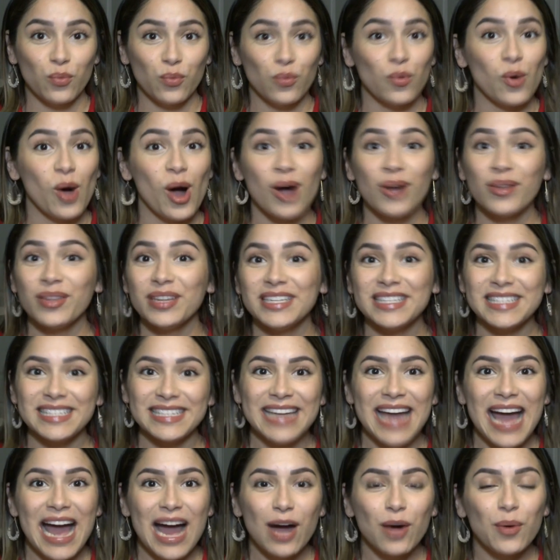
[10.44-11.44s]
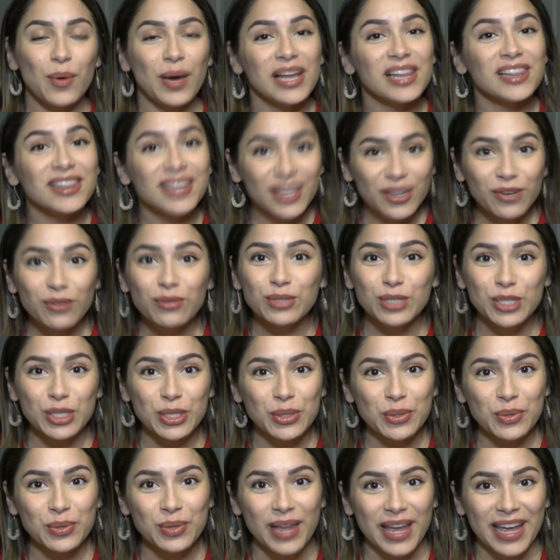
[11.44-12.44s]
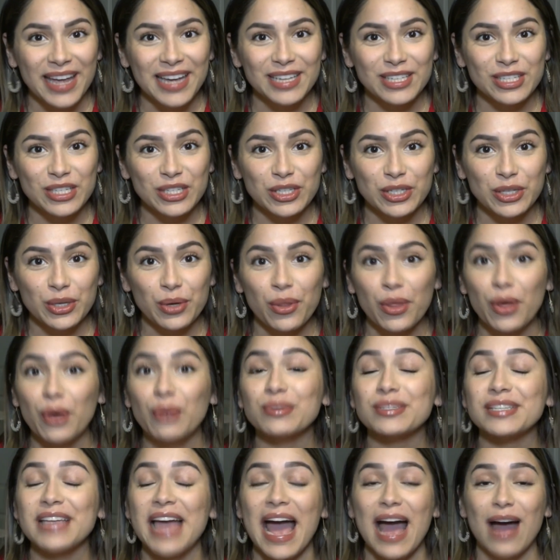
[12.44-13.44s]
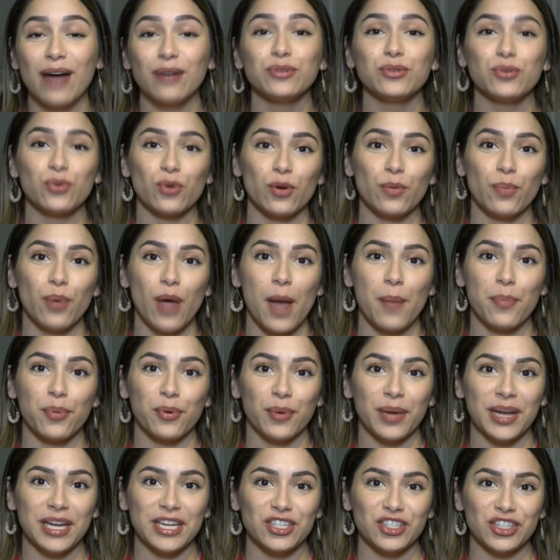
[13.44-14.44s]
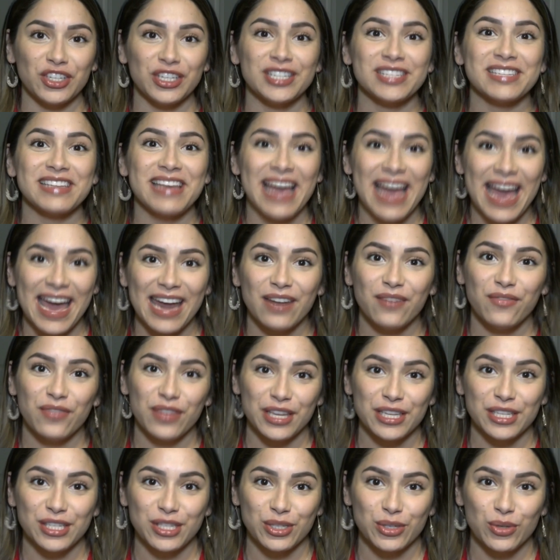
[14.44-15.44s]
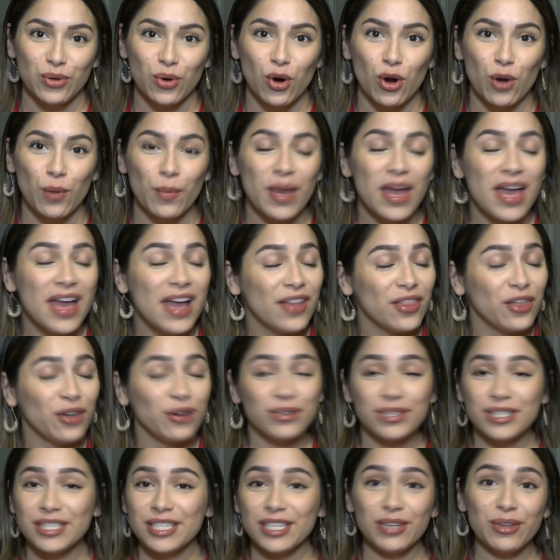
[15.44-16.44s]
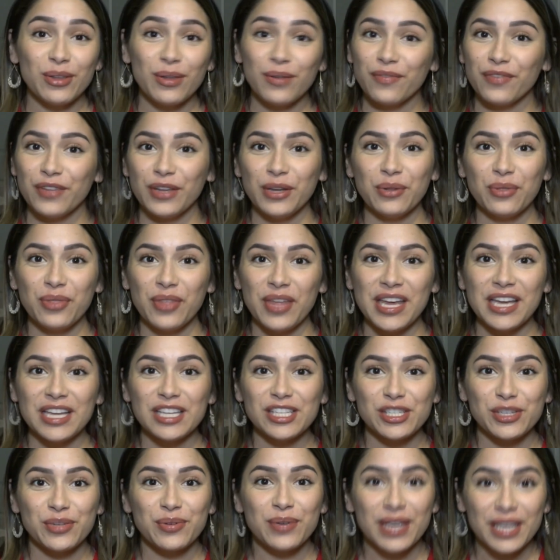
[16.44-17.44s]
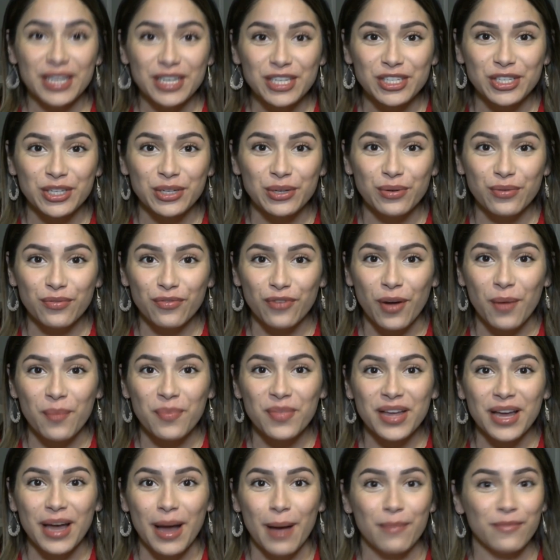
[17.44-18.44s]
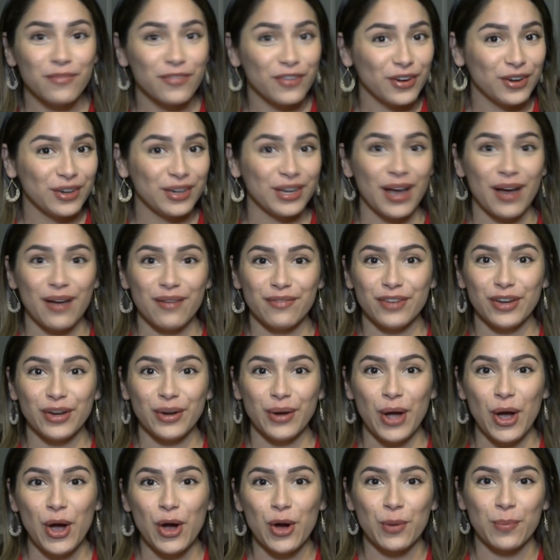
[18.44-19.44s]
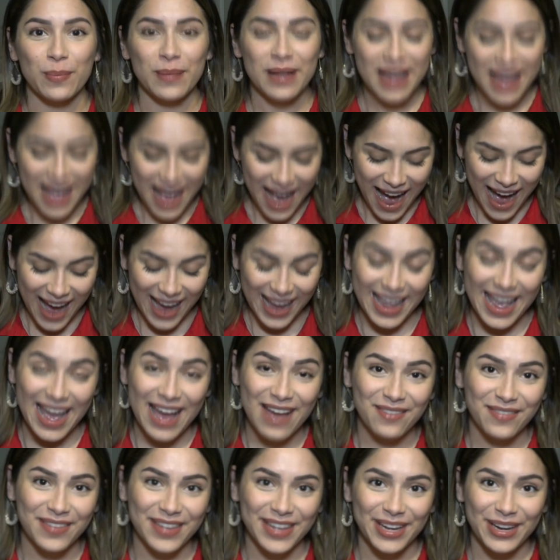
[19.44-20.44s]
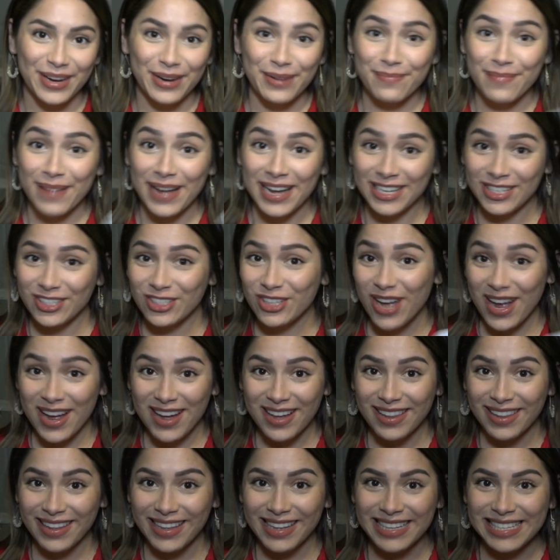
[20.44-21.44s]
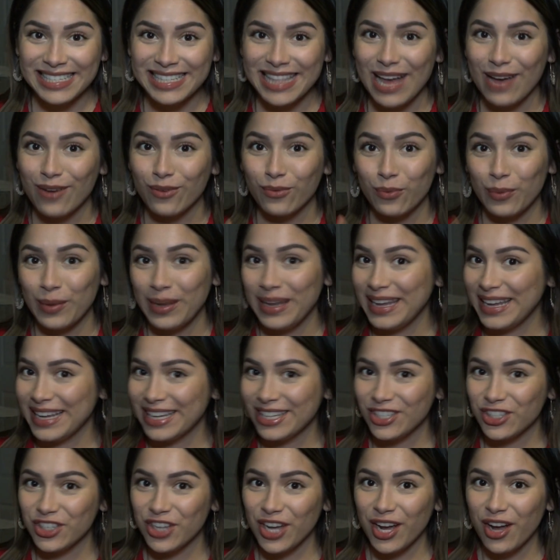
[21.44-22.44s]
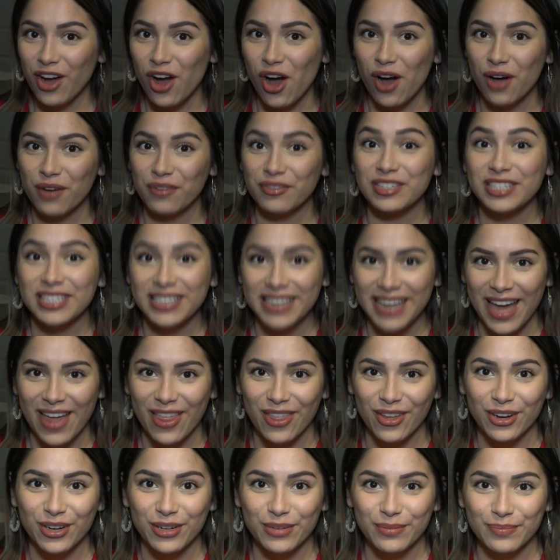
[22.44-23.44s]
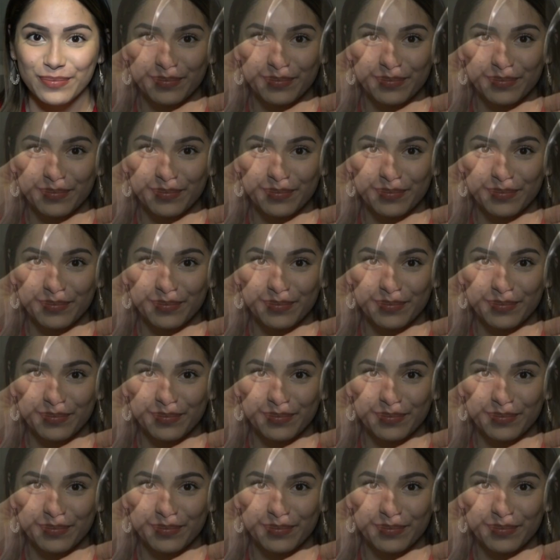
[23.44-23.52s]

While it's now a little too late to do those outdoor preparations ahead of this storm, there are still a few things you can do from the comfort of your home. I have here my checklist that we can check off together.